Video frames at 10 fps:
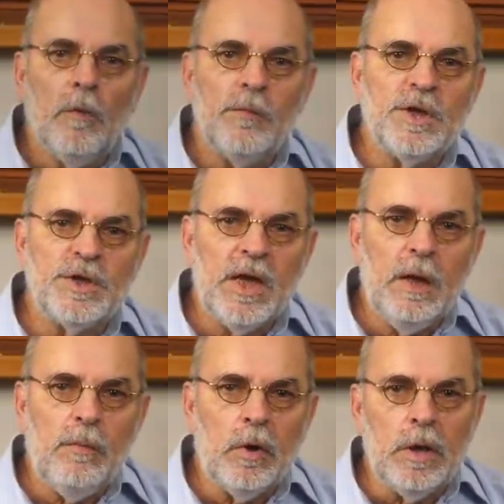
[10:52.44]
For the
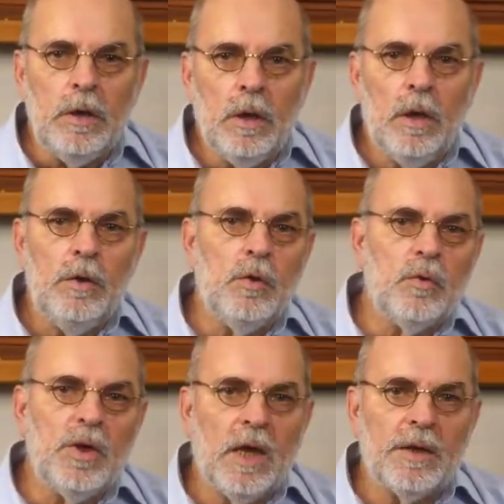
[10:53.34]
same money, you
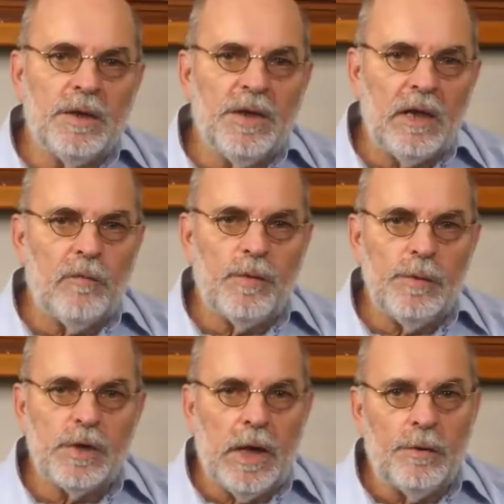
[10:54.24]
could get a
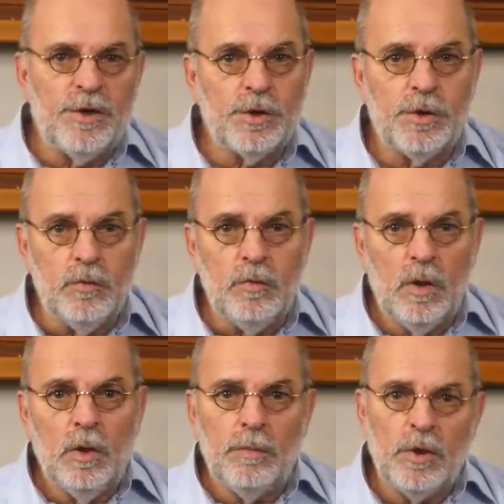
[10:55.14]
Denafrips Aries 2
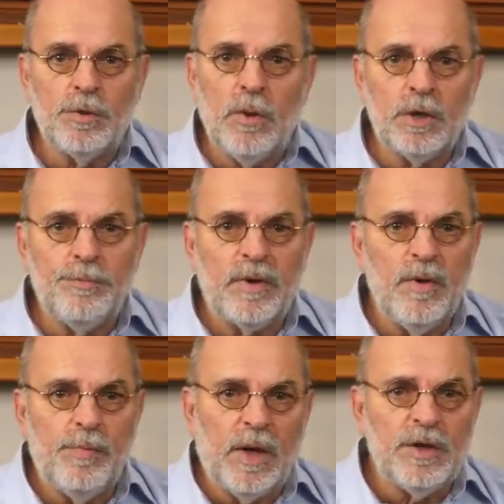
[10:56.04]
plus
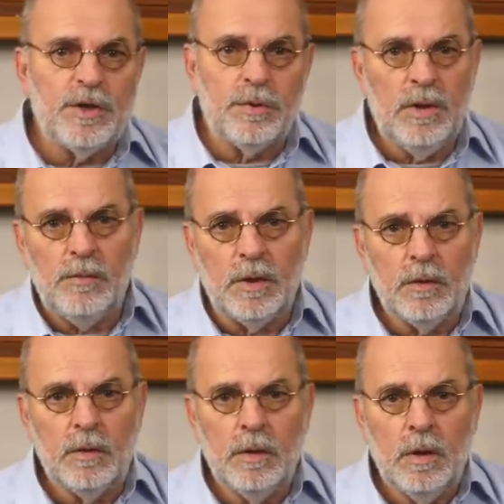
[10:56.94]
Raspberry Pi Streamer.
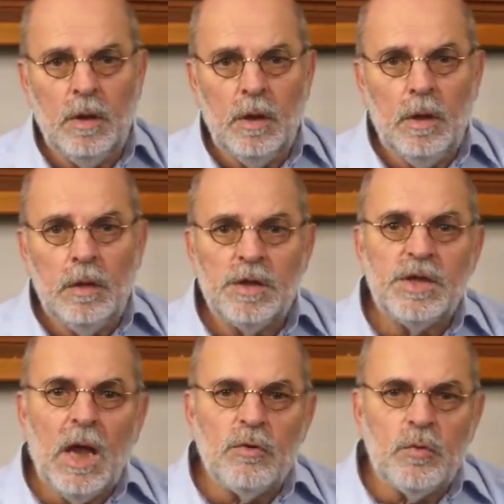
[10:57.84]
The
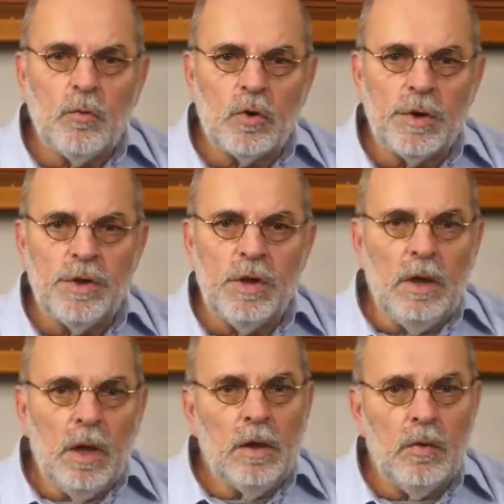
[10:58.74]
sound
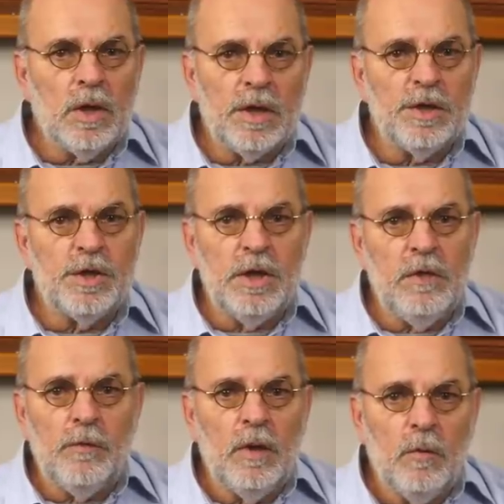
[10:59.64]
quality you can
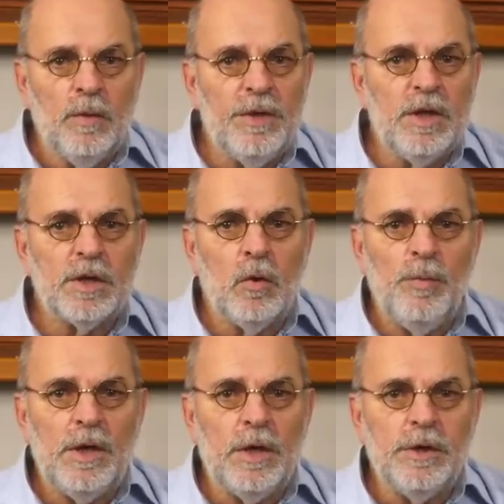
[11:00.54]
achieve with this
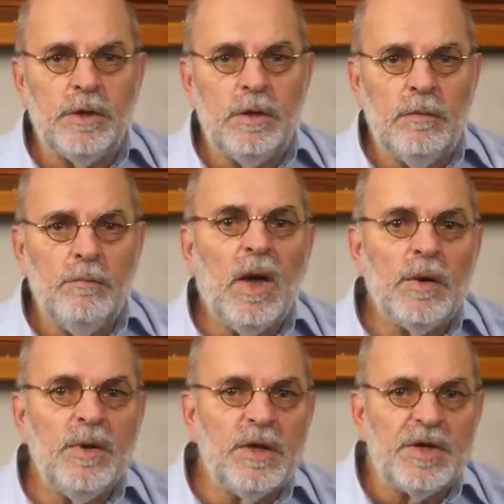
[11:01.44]
combination
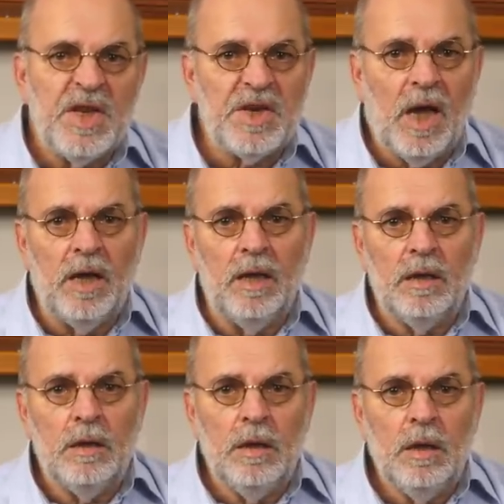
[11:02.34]
might be a tad
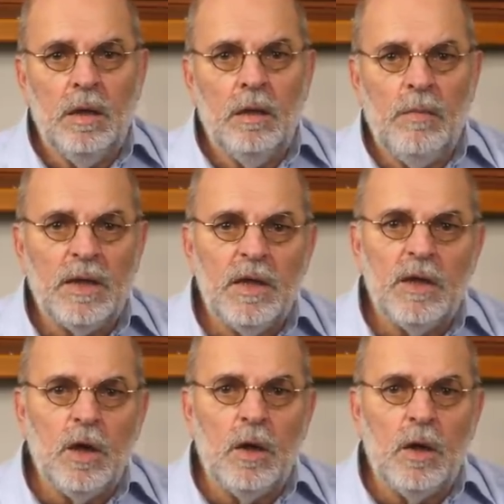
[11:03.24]
higher, but it